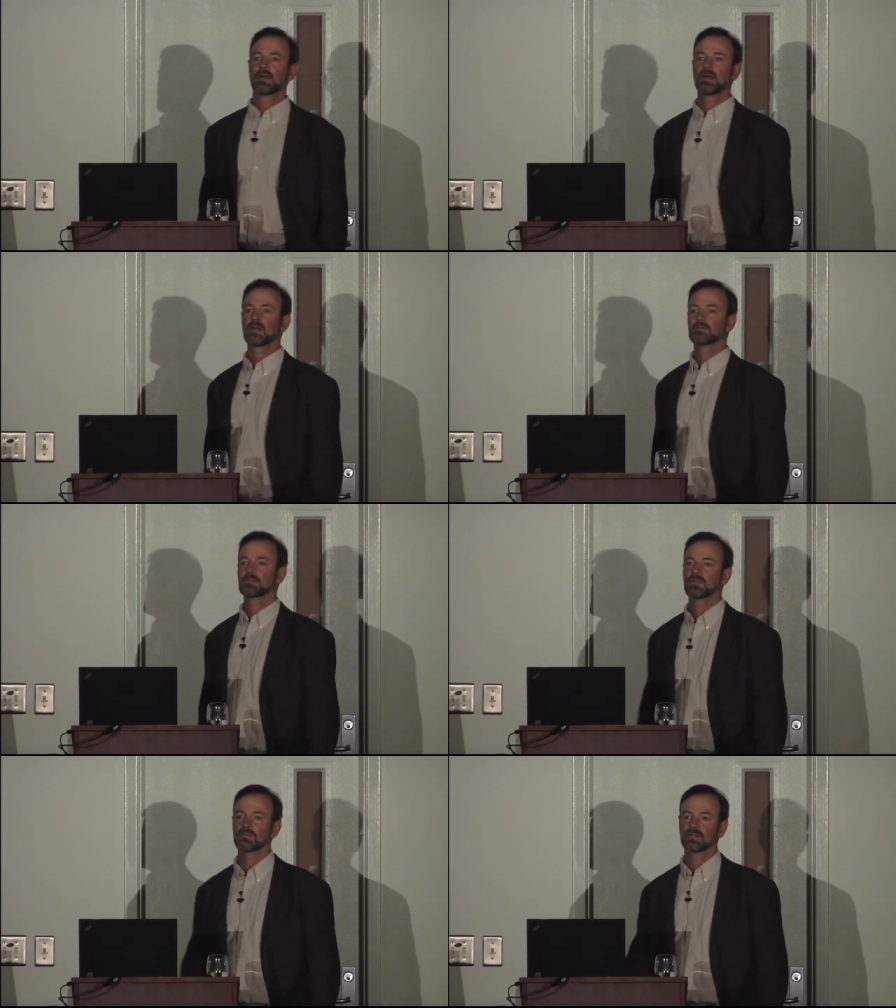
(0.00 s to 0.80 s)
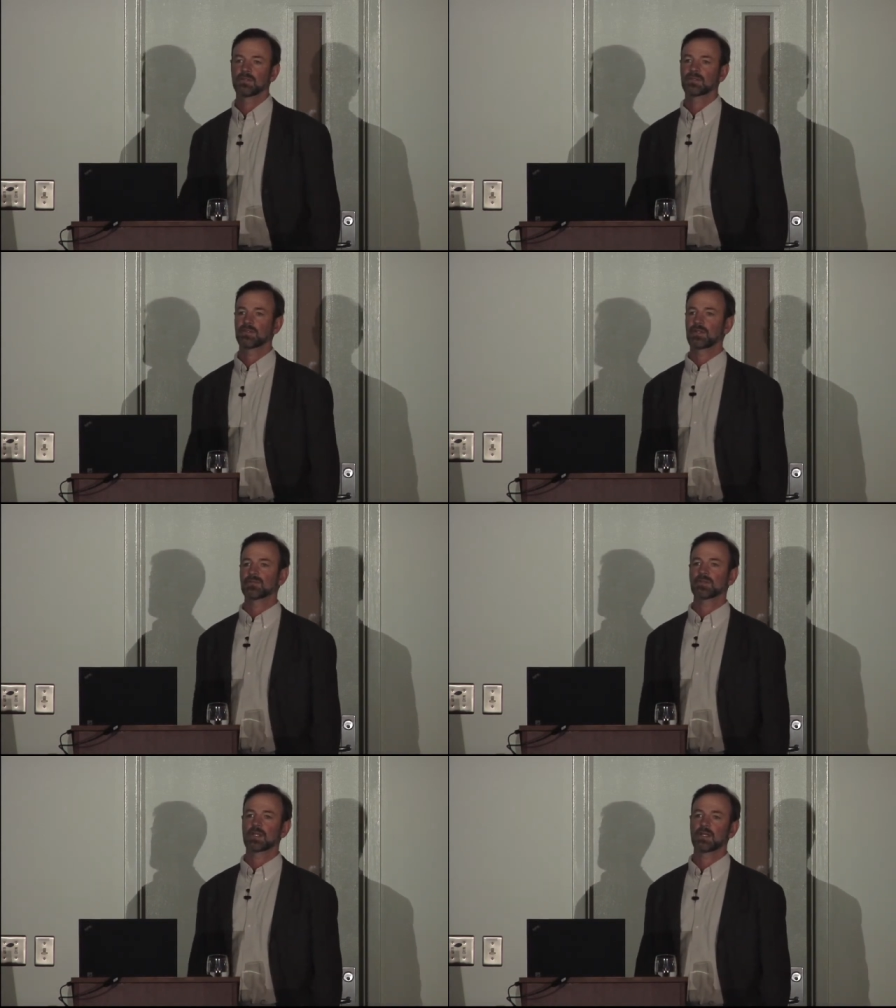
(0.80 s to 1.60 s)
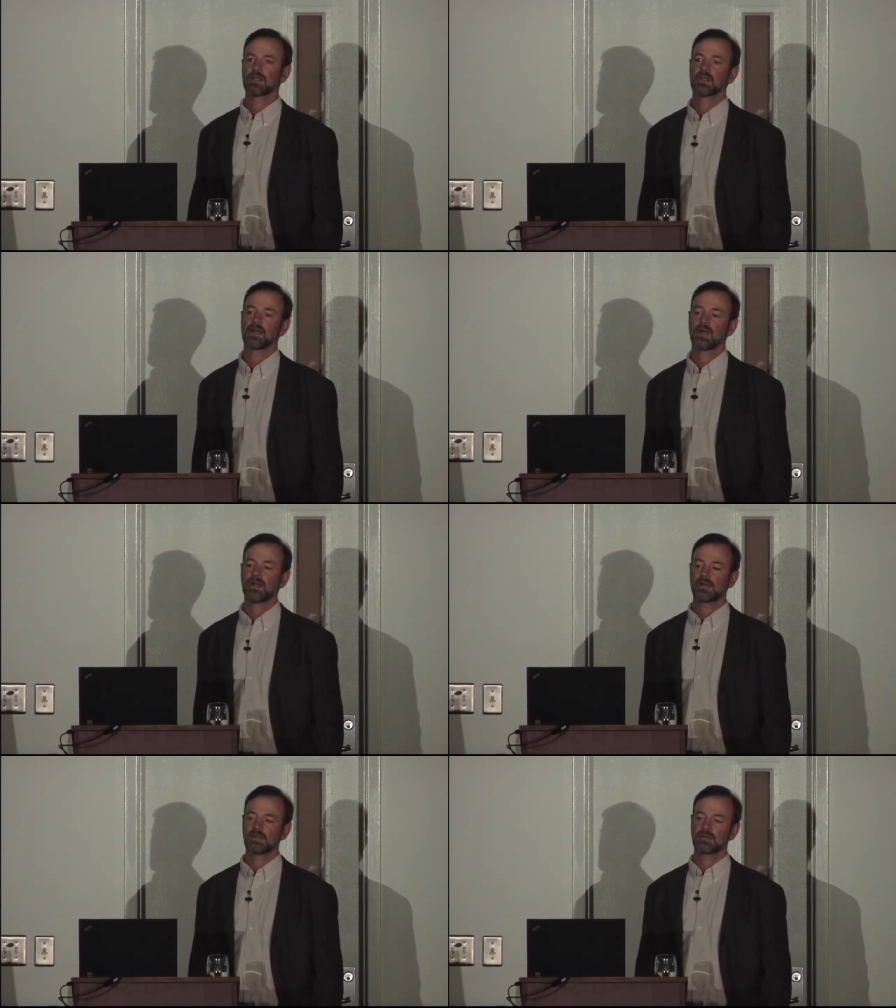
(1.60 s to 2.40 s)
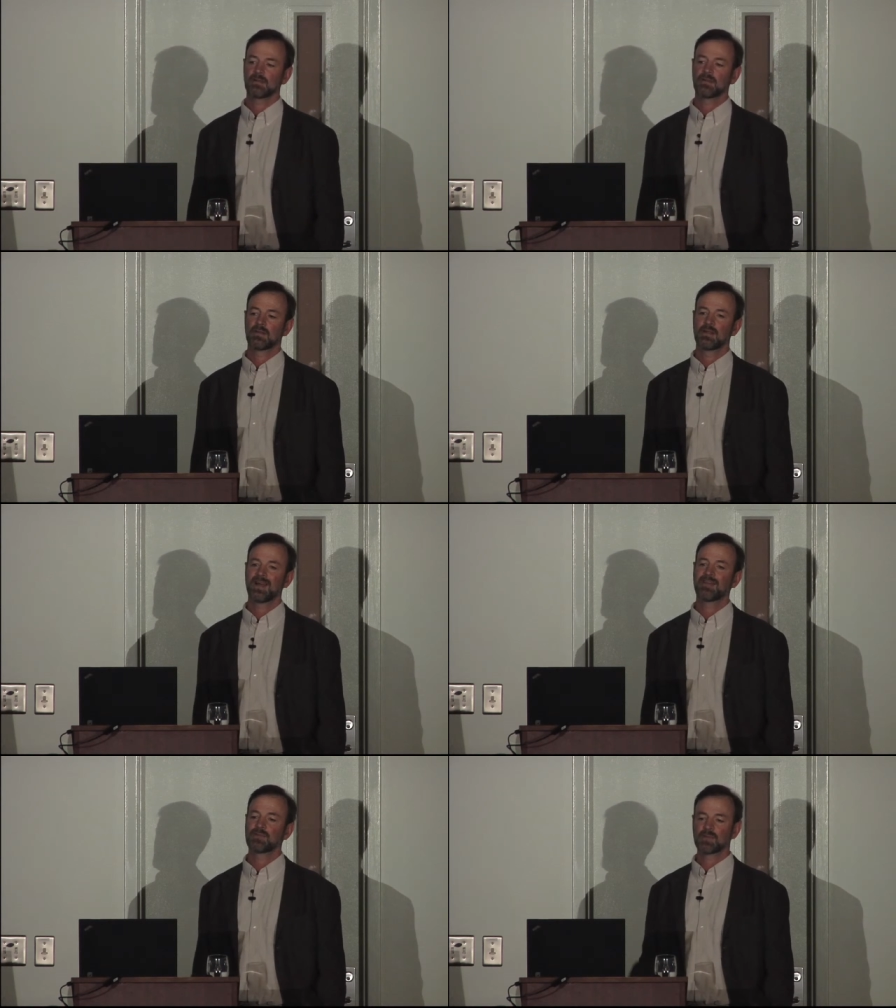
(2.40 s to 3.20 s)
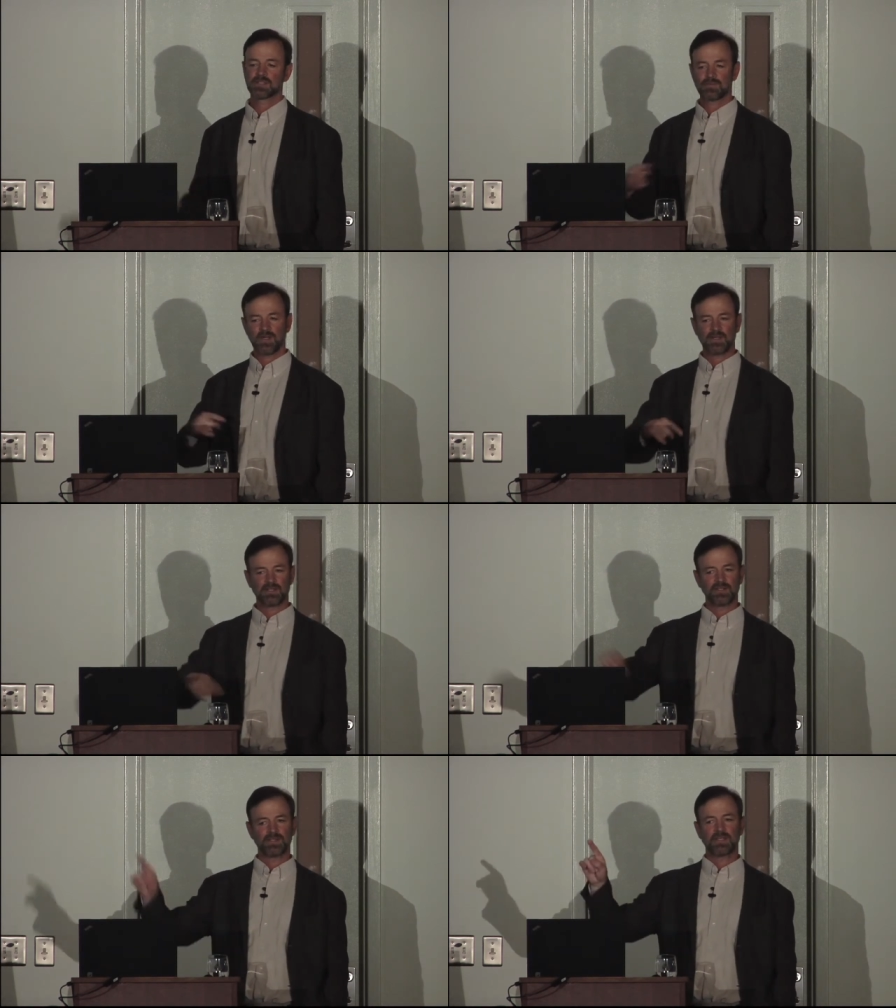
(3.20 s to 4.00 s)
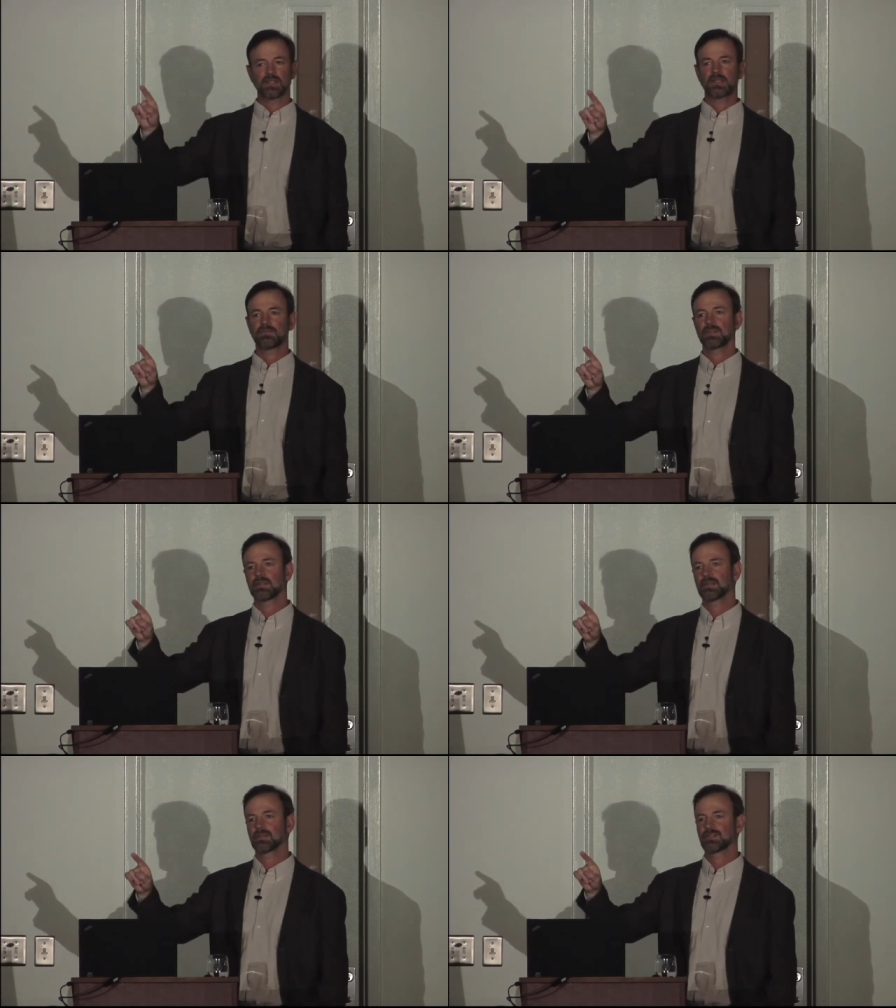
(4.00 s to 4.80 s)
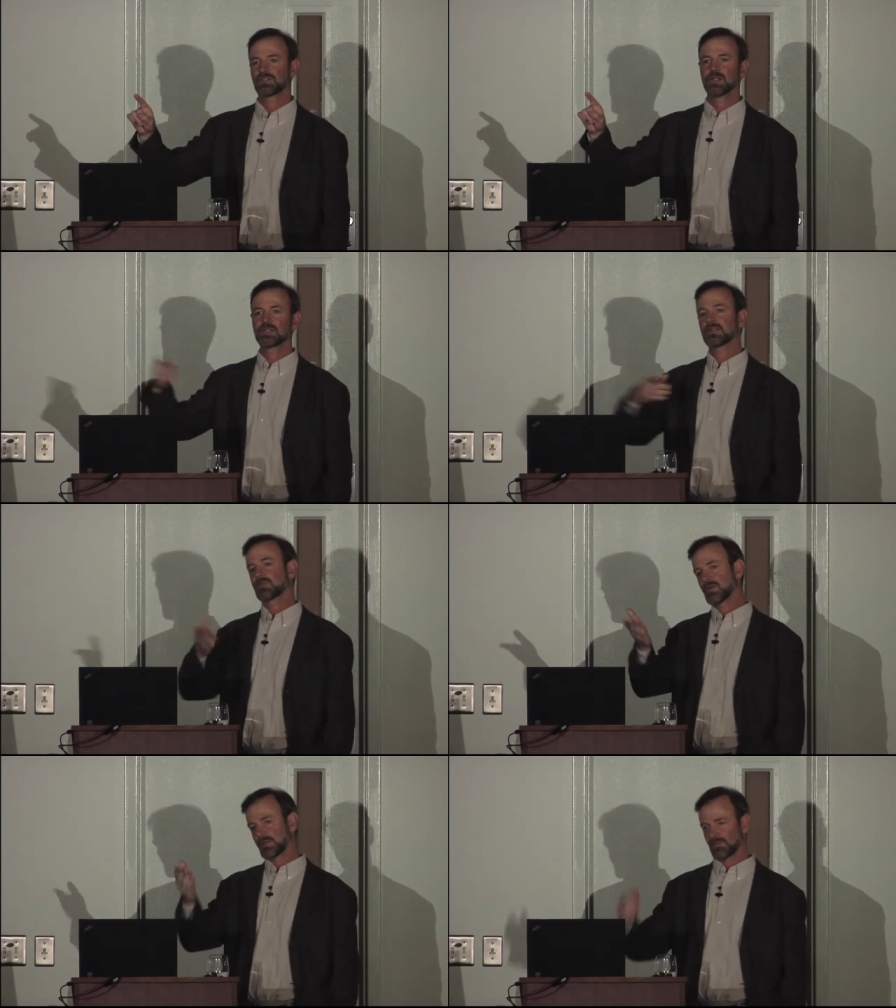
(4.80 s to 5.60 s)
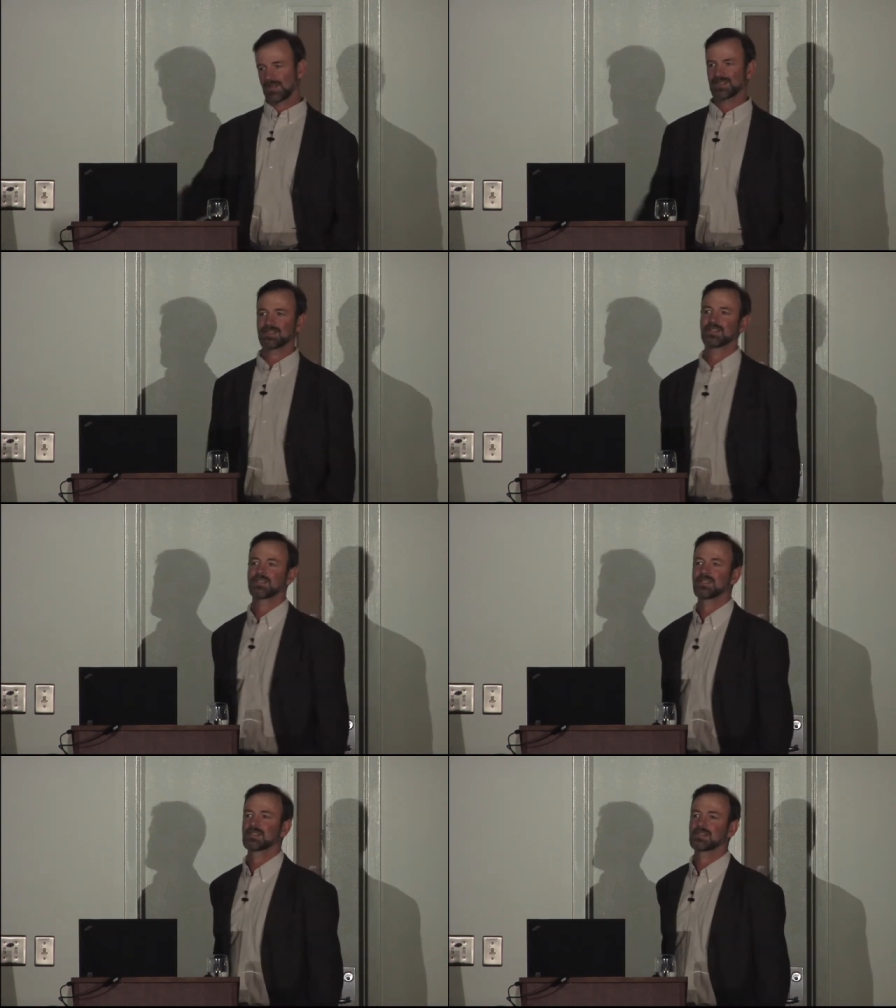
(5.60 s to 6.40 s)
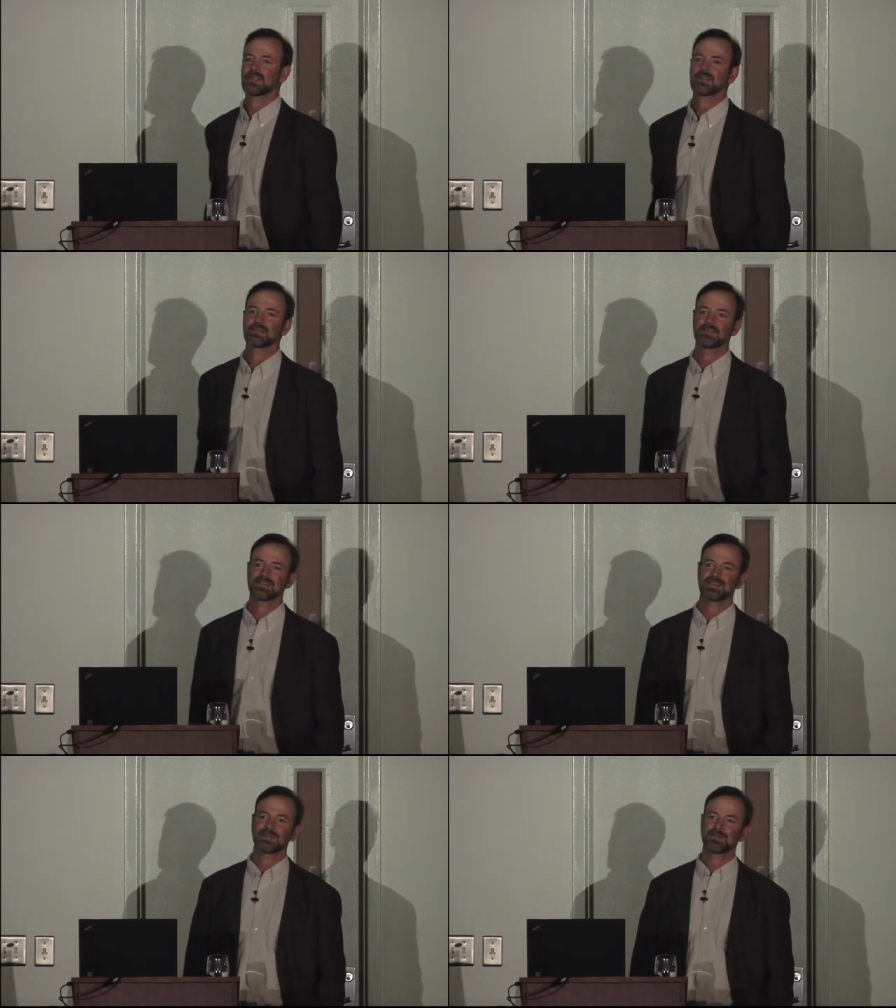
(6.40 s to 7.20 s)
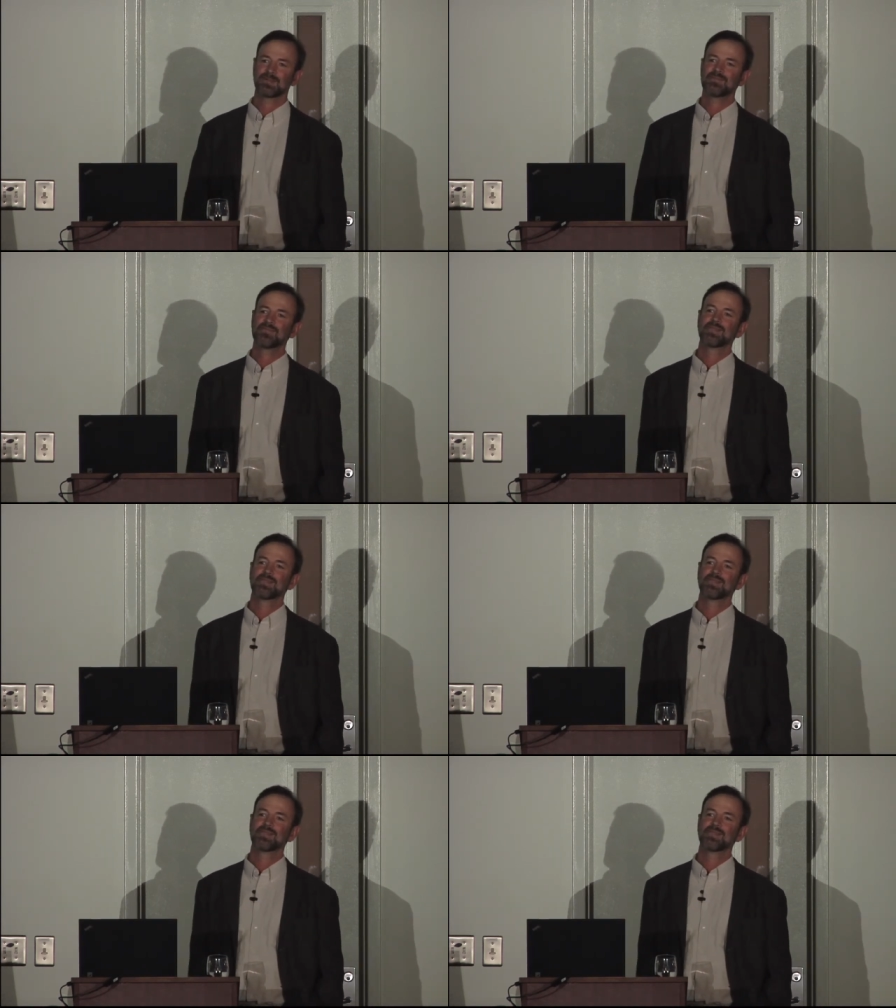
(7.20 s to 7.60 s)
um, over and over and over again. And every once in a while, they'll take off in a little junket. The one that went to Tajikistan as an example.